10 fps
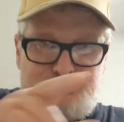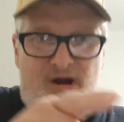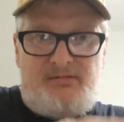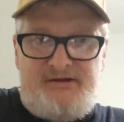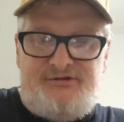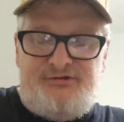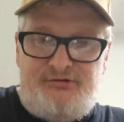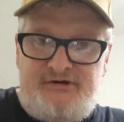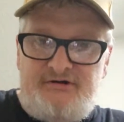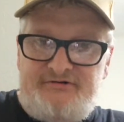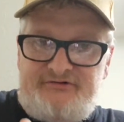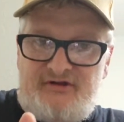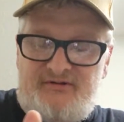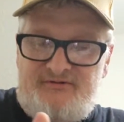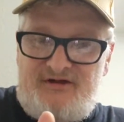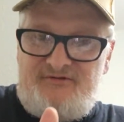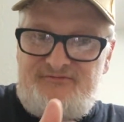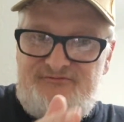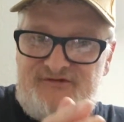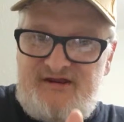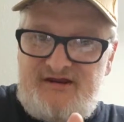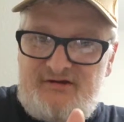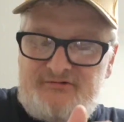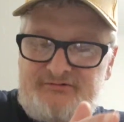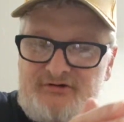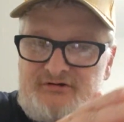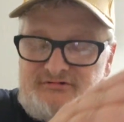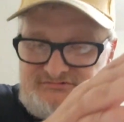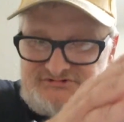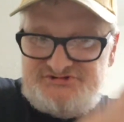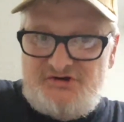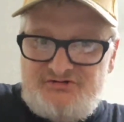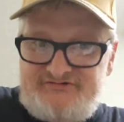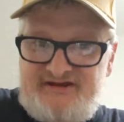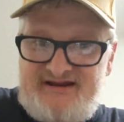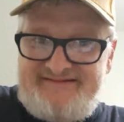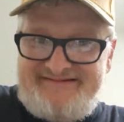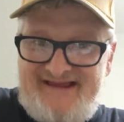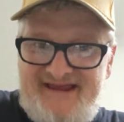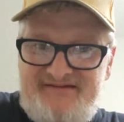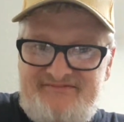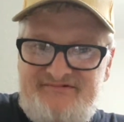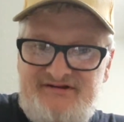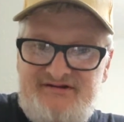probably 2 years of video or shows that I saved,